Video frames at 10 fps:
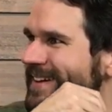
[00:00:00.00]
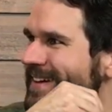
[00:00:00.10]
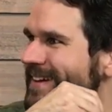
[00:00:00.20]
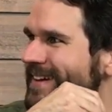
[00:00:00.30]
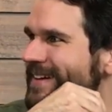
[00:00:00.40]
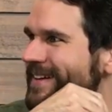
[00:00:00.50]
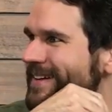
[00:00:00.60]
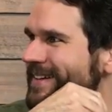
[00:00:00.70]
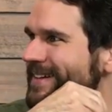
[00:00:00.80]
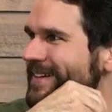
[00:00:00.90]

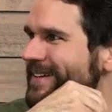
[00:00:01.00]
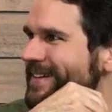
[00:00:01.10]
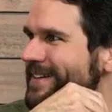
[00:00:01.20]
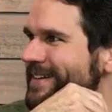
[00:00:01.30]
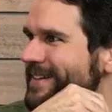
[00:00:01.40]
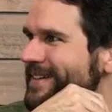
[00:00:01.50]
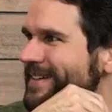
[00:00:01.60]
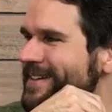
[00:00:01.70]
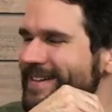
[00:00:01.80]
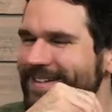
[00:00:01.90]

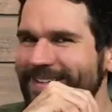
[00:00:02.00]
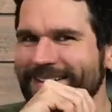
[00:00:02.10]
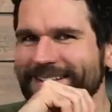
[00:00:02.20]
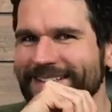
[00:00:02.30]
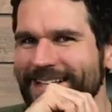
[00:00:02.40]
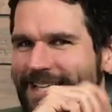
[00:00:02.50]
(not speaking)